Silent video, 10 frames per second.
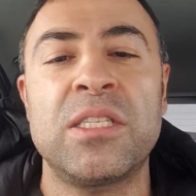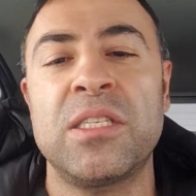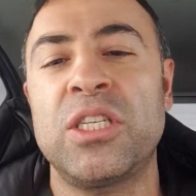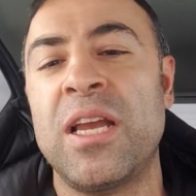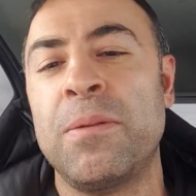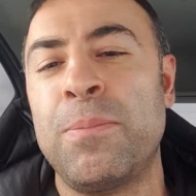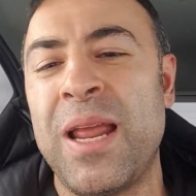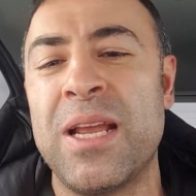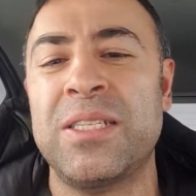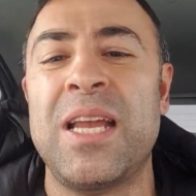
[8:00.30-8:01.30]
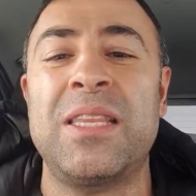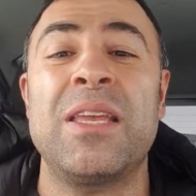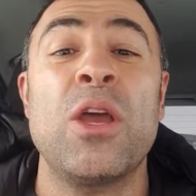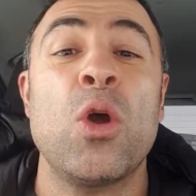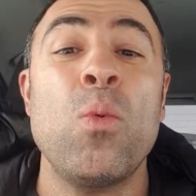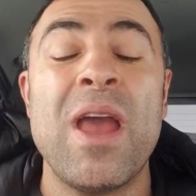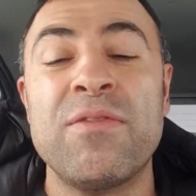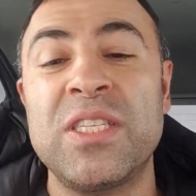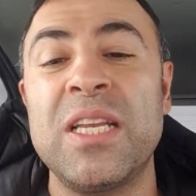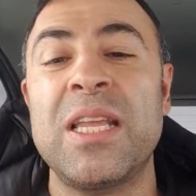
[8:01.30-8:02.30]
gen players that we
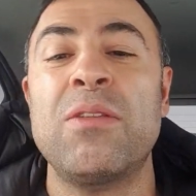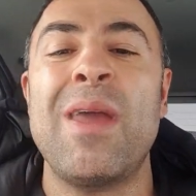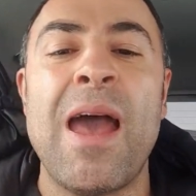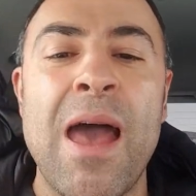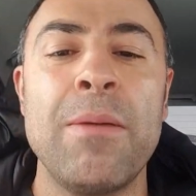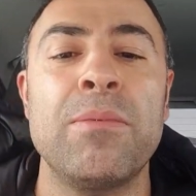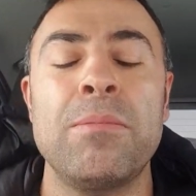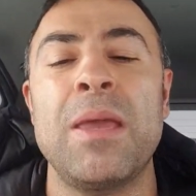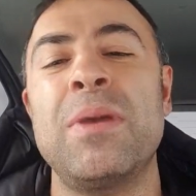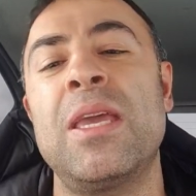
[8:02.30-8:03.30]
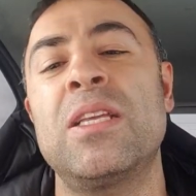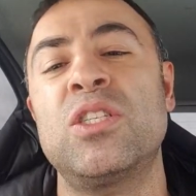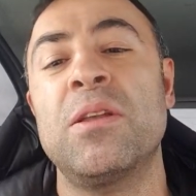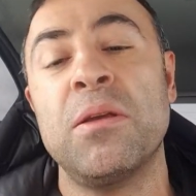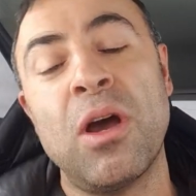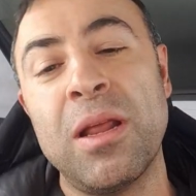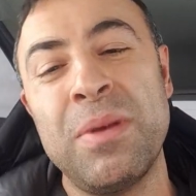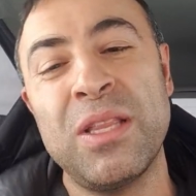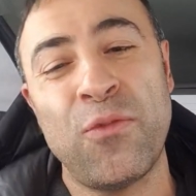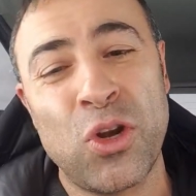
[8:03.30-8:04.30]
have seen, that we are hyped, maybe he's gonna
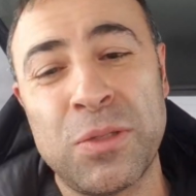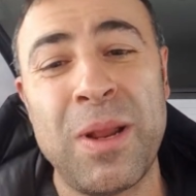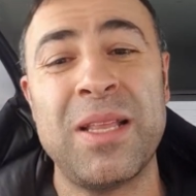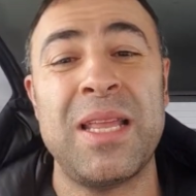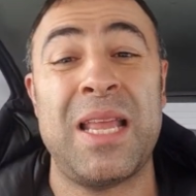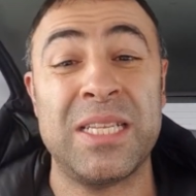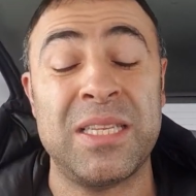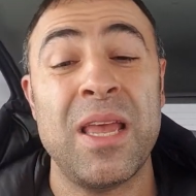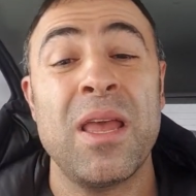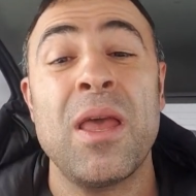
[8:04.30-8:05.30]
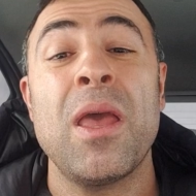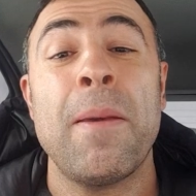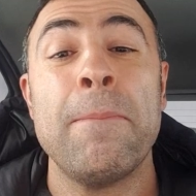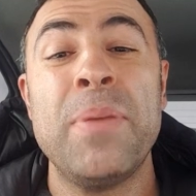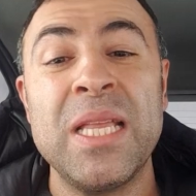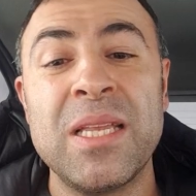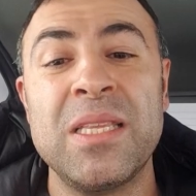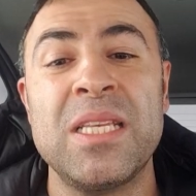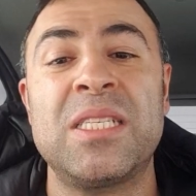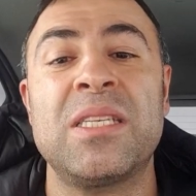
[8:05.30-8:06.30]
be the first player that has beaten
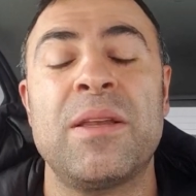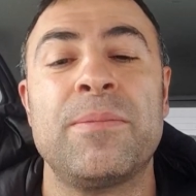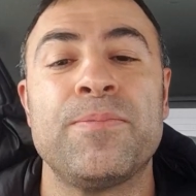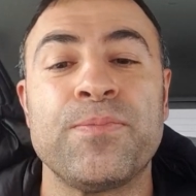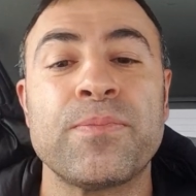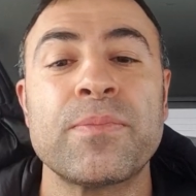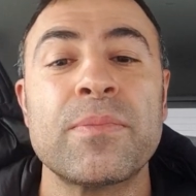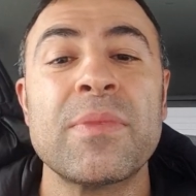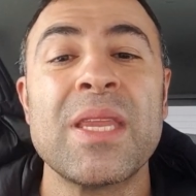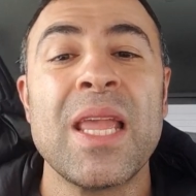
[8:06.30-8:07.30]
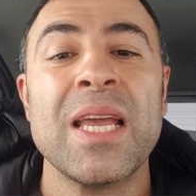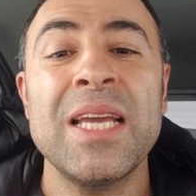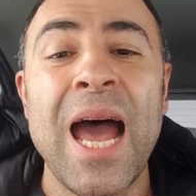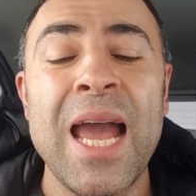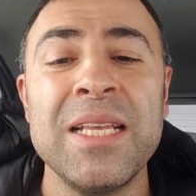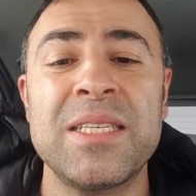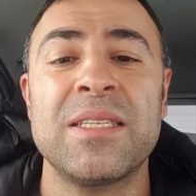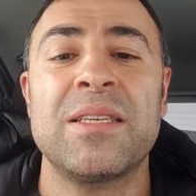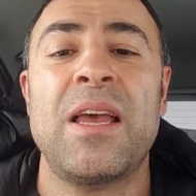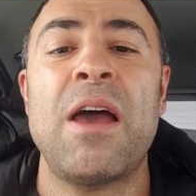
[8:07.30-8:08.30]
these
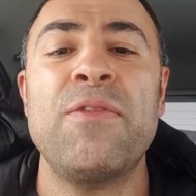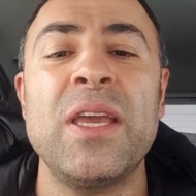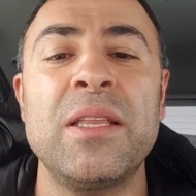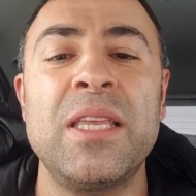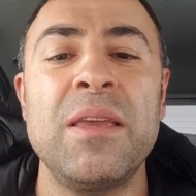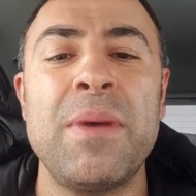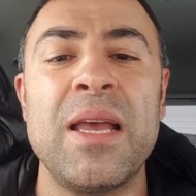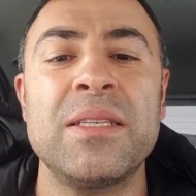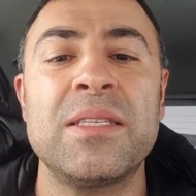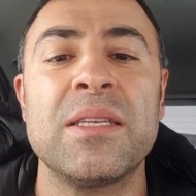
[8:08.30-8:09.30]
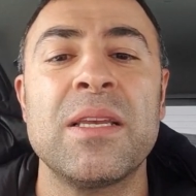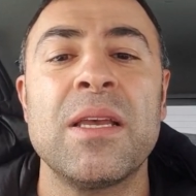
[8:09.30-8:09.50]
guys. I think Thiem has